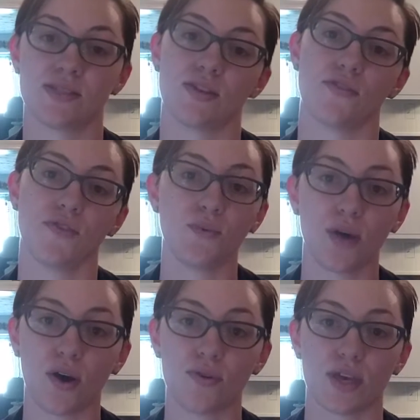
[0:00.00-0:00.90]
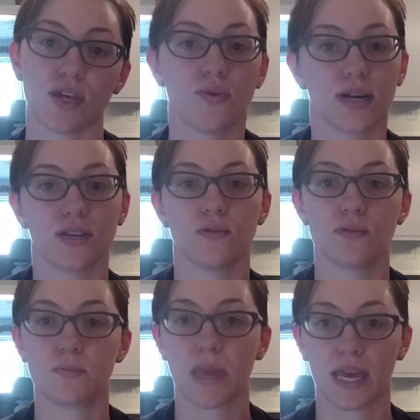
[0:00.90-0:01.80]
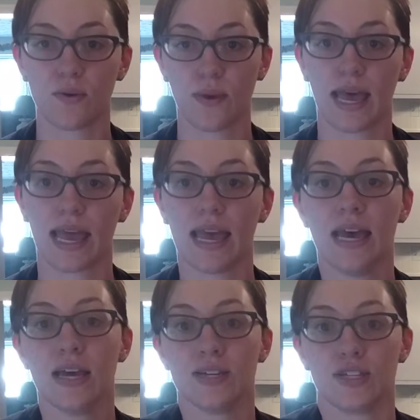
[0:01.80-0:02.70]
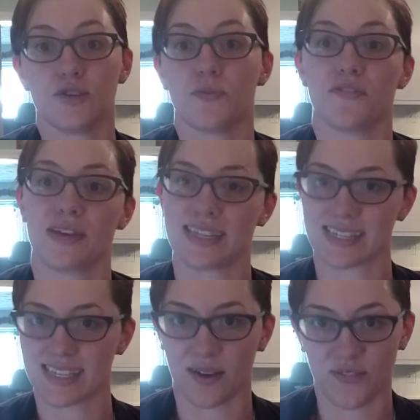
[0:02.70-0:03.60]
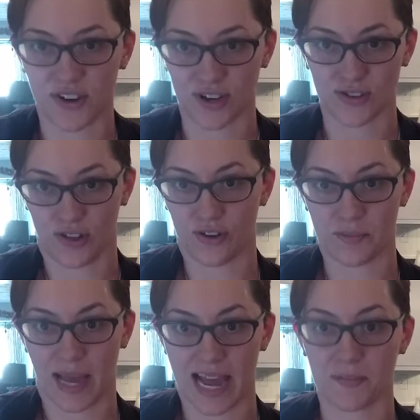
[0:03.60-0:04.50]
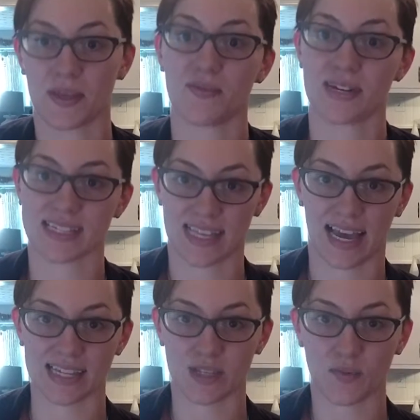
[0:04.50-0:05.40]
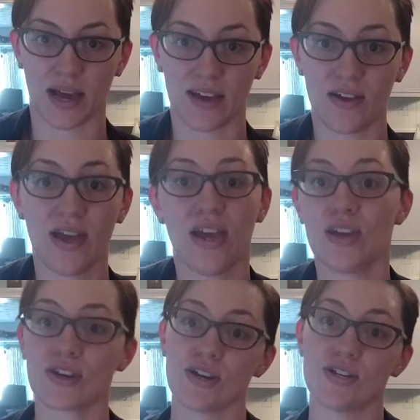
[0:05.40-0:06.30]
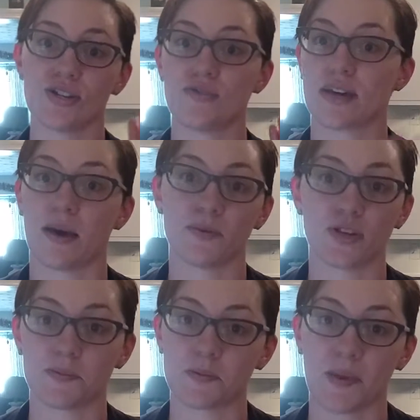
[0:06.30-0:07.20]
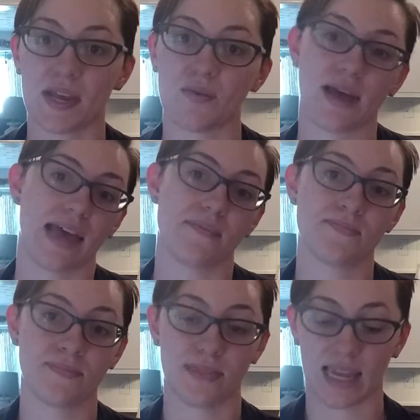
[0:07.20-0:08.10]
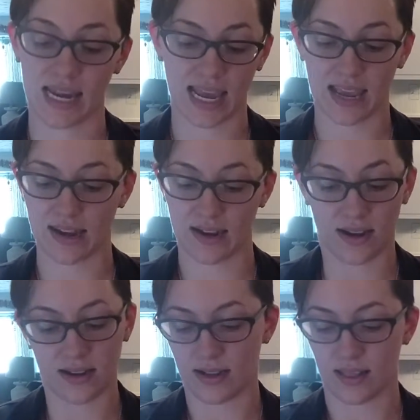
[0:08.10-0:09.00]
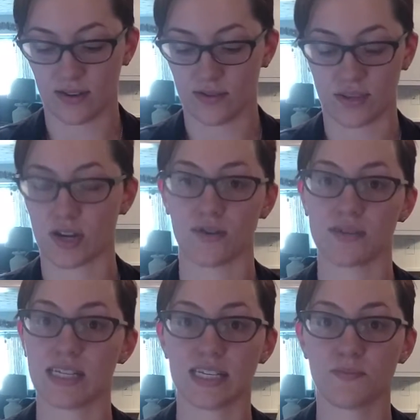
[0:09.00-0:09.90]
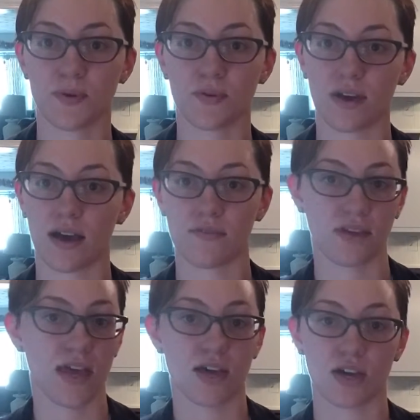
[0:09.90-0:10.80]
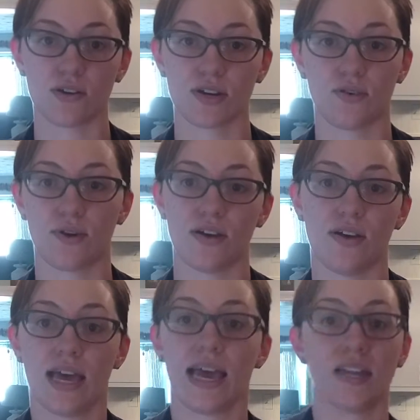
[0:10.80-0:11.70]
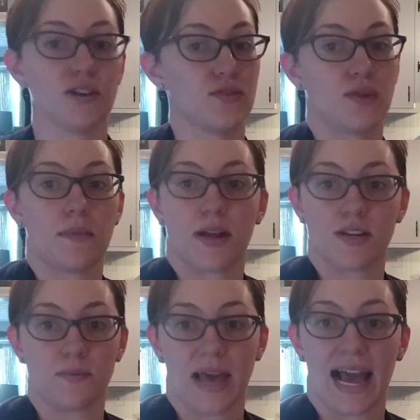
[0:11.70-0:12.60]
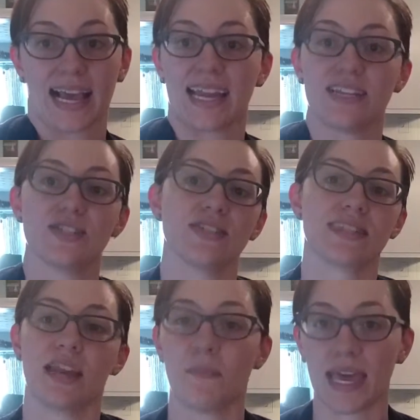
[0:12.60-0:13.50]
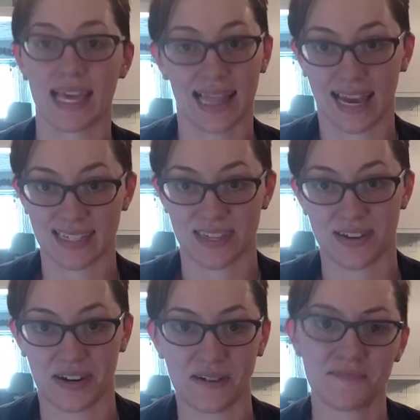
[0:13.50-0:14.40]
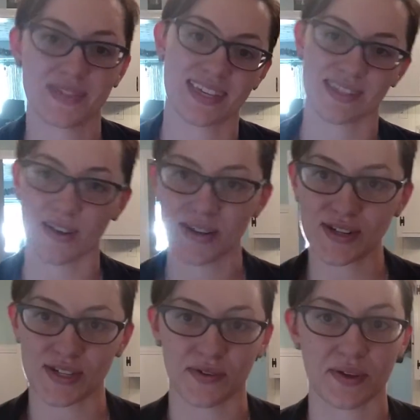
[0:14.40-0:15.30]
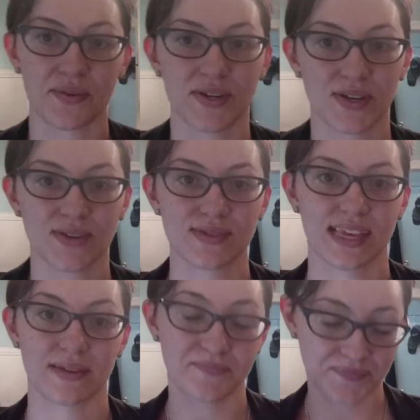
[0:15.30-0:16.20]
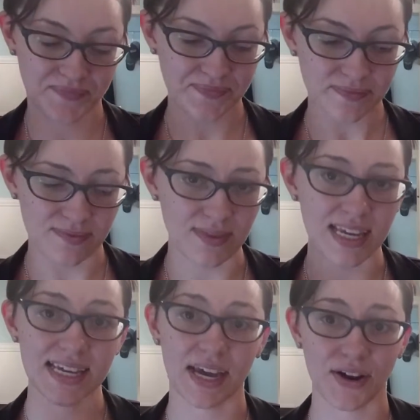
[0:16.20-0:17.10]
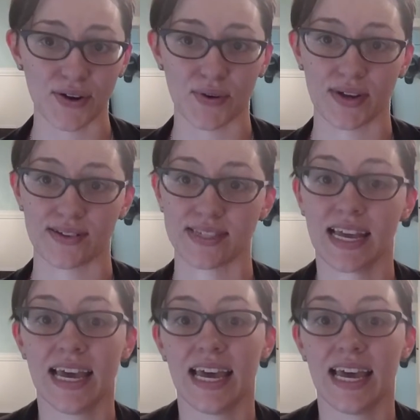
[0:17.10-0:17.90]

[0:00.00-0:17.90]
So if you know that you want to use Pan-Away to prevent discomfort on your lower back, but you want it to last a while, you're going to do a couple drops of Pan-Away in a little, teaspoon of coconut oil, and you can rub it on your back, and it's just going to make it last longer. So that's all you're doing when you're using carrier oils.